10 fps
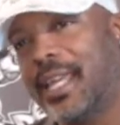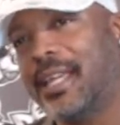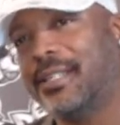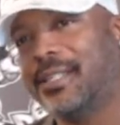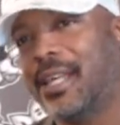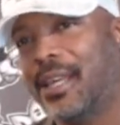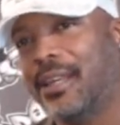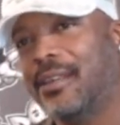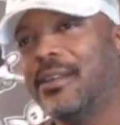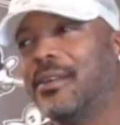can't
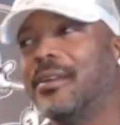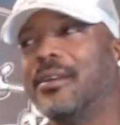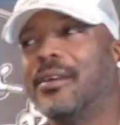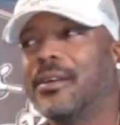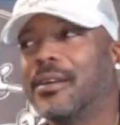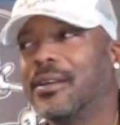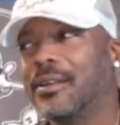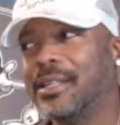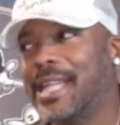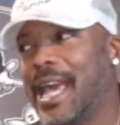say
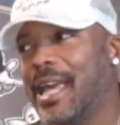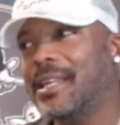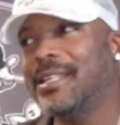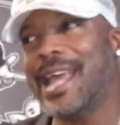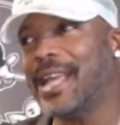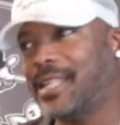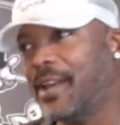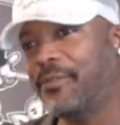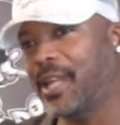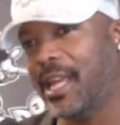that
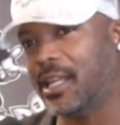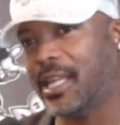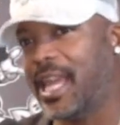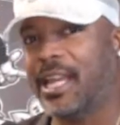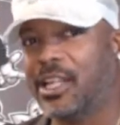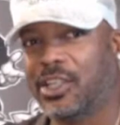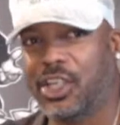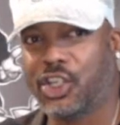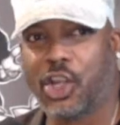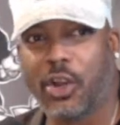definitely can't
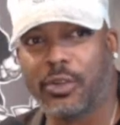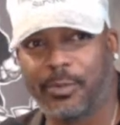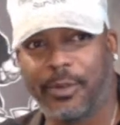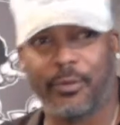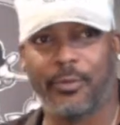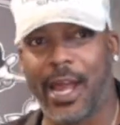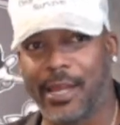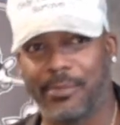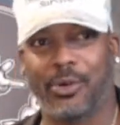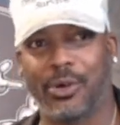discourage me from riding more